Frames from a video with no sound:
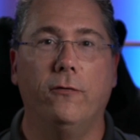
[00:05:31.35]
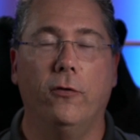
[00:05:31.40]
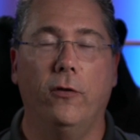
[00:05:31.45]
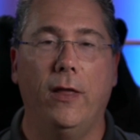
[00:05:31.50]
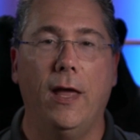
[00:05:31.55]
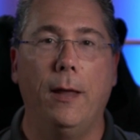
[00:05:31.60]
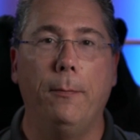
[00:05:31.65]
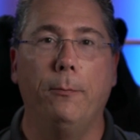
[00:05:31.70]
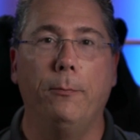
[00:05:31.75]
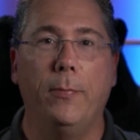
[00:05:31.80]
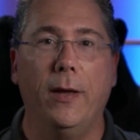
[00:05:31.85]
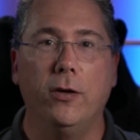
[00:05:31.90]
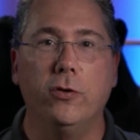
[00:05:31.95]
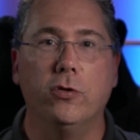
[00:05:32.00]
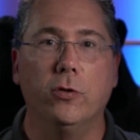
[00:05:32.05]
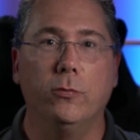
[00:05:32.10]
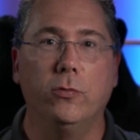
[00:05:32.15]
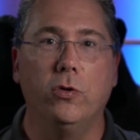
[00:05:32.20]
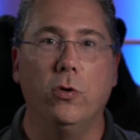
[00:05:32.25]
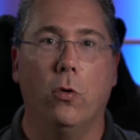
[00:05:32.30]
For that
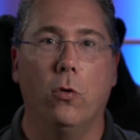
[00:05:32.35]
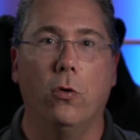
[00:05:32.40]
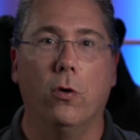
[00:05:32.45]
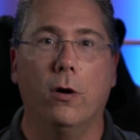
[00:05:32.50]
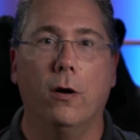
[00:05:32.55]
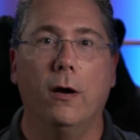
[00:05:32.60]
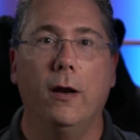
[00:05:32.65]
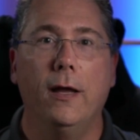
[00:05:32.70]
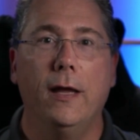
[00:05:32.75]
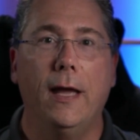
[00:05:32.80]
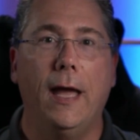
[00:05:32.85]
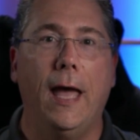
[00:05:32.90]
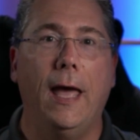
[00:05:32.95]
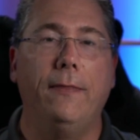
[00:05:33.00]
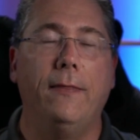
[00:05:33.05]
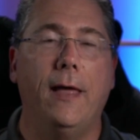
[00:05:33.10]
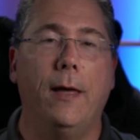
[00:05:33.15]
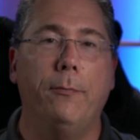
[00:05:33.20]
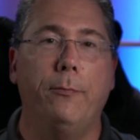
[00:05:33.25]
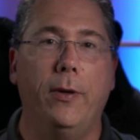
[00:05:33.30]
bedroom door
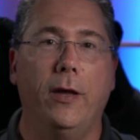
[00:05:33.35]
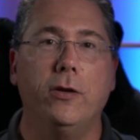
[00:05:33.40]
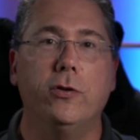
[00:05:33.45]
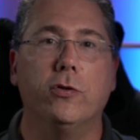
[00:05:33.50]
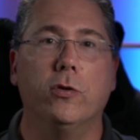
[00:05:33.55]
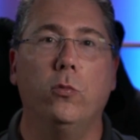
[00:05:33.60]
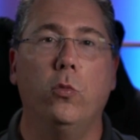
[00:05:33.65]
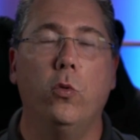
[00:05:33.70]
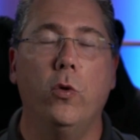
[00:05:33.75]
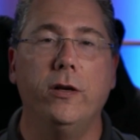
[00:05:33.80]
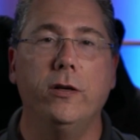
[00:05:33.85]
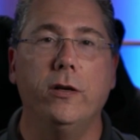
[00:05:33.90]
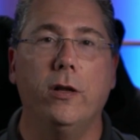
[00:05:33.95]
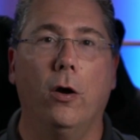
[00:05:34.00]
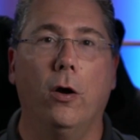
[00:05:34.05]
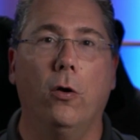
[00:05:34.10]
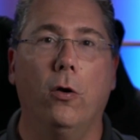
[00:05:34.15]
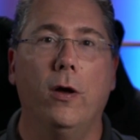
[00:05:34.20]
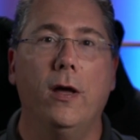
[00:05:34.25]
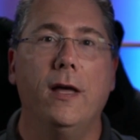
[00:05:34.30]
and that bedroom
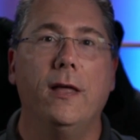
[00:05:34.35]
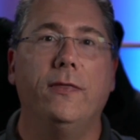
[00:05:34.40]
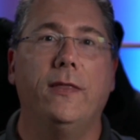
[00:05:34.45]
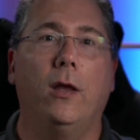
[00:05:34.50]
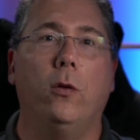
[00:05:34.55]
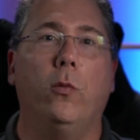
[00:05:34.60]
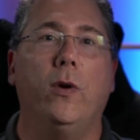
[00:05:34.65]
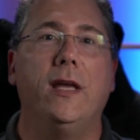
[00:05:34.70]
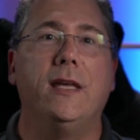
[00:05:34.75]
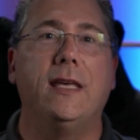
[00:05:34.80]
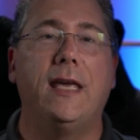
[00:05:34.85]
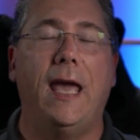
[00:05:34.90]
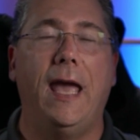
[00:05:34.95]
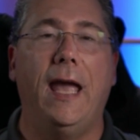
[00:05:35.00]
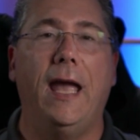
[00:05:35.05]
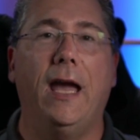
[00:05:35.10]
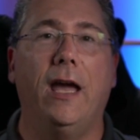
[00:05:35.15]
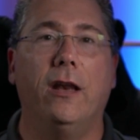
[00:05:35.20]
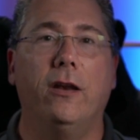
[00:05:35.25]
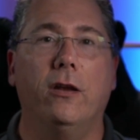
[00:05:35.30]
window than we
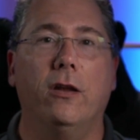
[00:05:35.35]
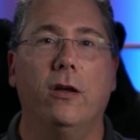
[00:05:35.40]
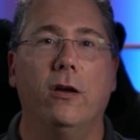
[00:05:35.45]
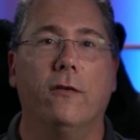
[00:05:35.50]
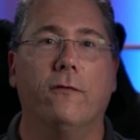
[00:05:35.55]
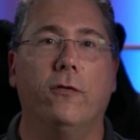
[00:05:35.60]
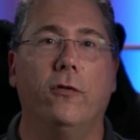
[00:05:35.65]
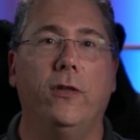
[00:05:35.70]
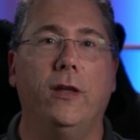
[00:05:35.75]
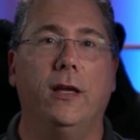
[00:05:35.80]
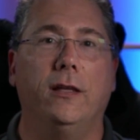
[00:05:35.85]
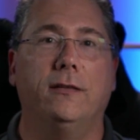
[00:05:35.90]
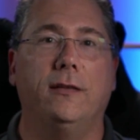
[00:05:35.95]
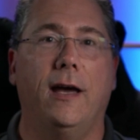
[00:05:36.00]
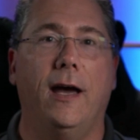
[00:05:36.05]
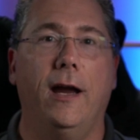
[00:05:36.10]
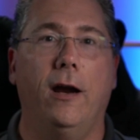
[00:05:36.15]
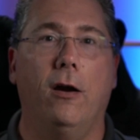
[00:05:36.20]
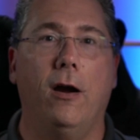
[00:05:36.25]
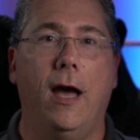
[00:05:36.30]
can for the
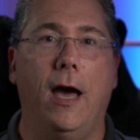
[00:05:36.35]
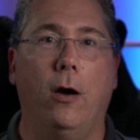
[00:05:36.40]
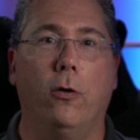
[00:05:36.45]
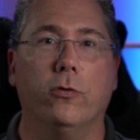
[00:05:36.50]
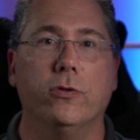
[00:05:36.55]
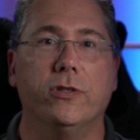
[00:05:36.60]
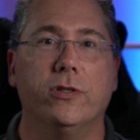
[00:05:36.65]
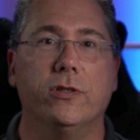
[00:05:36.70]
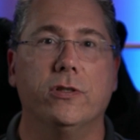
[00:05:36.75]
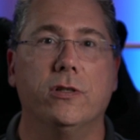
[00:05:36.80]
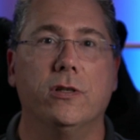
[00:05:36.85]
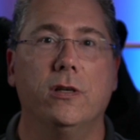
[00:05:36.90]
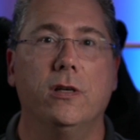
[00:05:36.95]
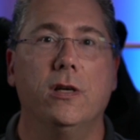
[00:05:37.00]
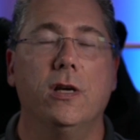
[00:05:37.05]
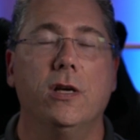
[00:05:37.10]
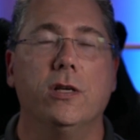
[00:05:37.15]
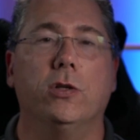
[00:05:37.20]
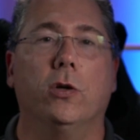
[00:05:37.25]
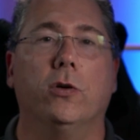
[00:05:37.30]
entire house.
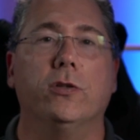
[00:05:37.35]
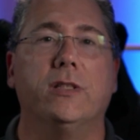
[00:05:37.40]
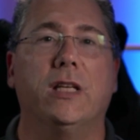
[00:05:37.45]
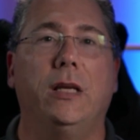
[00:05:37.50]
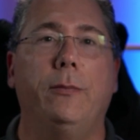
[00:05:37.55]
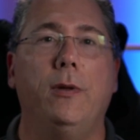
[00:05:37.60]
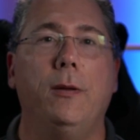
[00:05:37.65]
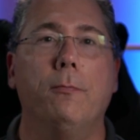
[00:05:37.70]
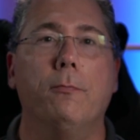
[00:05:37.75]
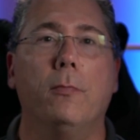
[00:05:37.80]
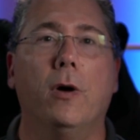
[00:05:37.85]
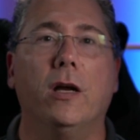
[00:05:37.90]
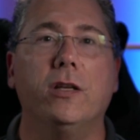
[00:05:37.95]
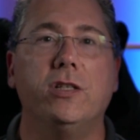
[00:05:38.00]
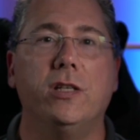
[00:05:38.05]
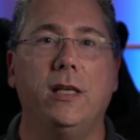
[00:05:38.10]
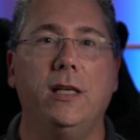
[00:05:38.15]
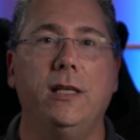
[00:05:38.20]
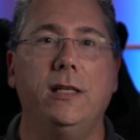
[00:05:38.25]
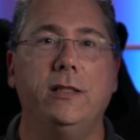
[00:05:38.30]
So it's going to be
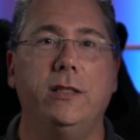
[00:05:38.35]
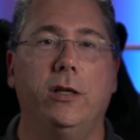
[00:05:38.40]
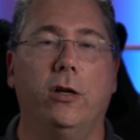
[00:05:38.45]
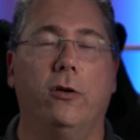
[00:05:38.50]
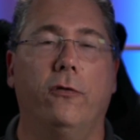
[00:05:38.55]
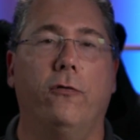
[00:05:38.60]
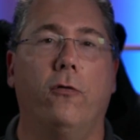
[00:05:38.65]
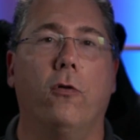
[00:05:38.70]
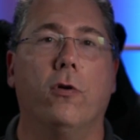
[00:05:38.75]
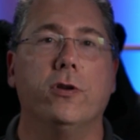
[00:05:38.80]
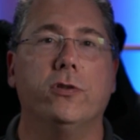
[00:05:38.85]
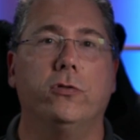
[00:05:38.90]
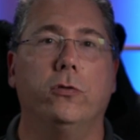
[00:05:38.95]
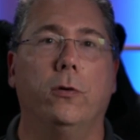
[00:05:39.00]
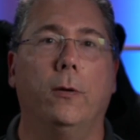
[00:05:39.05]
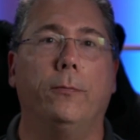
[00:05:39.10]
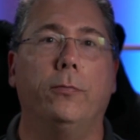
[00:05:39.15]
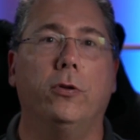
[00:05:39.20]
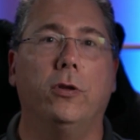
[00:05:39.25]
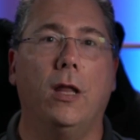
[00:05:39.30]
much easier for us
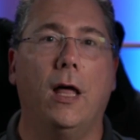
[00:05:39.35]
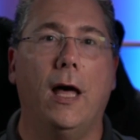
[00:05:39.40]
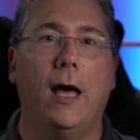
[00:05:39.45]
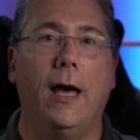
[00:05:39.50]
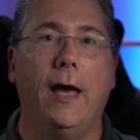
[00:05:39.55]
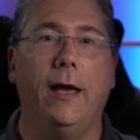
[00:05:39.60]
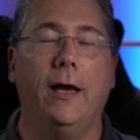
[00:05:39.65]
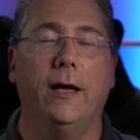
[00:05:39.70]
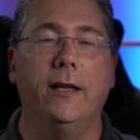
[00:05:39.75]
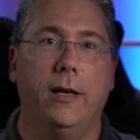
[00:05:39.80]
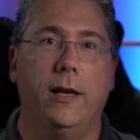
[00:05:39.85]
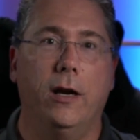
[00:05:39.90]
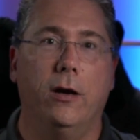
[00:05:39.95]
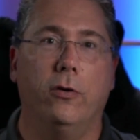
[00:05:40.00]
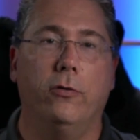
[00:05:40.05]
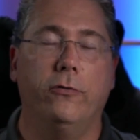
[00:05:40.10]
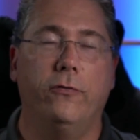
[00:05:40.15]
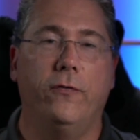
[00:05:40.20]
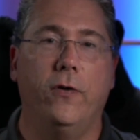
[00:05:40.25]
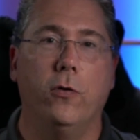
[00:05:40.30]
to apply a
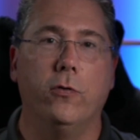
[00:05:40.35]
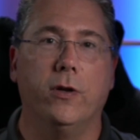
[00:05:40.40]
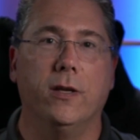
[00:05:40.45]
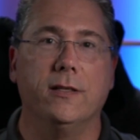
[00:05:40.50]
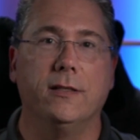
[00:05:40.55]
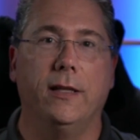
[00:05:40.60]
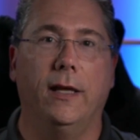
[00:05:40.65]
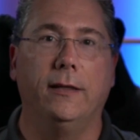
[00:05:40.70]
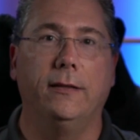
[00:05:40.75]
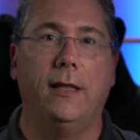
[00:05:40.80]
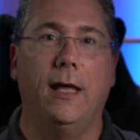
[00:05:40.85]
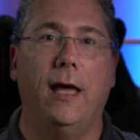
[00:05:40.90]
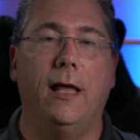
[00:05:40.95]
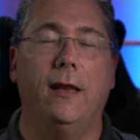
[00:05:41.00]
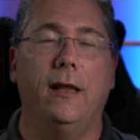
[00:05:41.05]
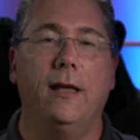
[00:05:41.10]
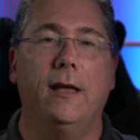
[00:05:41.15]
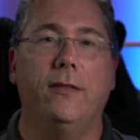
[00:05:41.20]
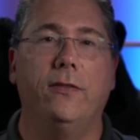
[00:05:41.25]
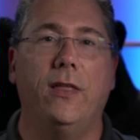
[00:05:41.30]
narrowed focus like
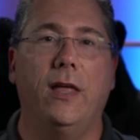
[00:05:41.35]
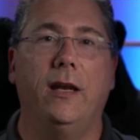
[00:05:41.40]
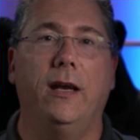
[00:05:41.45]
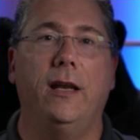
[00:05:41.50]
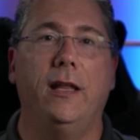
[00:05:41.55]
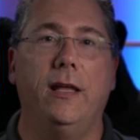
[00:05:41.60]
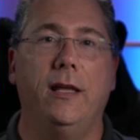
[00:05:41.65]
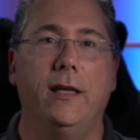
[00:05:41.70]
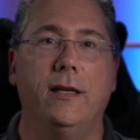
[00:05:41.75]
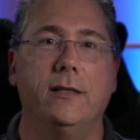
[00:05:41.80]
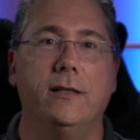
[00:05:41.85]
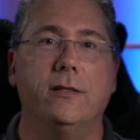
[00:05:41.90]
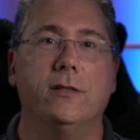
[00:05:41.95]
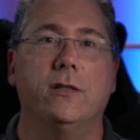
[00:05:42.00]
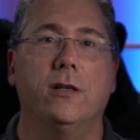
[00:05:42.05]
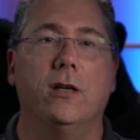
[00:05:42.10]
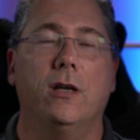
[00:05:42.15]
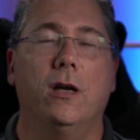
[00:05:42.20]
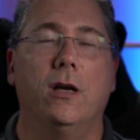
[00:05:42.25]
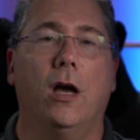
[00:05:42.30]
that than it
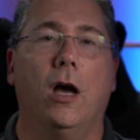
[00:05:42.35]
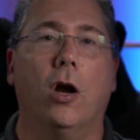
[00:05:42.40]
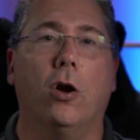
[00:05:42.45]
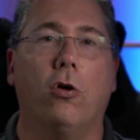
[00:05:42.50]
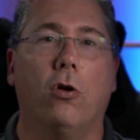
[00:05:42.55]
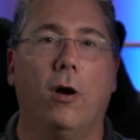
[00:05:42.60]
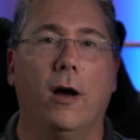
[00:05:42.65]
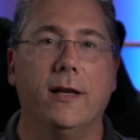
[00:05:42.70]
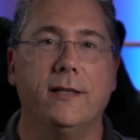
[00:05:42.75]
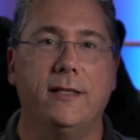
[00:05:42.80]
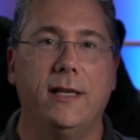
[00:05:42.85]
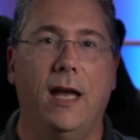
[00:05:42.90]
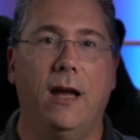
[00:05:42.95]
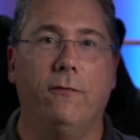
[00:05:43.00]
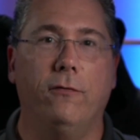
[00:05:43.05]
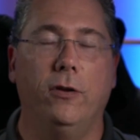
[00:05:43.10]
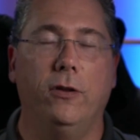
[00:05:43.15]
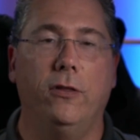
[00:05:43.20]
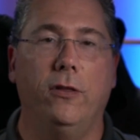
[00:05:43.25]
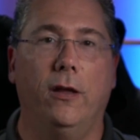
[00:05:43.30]
is across
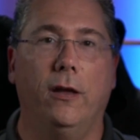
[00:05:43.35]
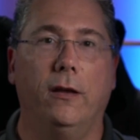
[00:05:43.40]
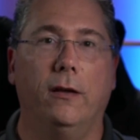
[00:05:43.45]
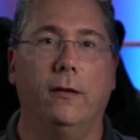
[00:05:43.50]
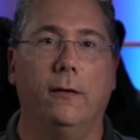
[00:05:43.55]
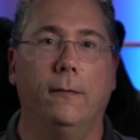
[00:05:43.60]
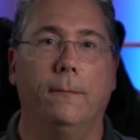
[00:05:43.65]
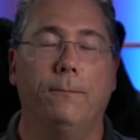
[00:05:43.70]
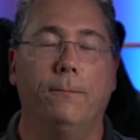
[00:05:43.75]
everything.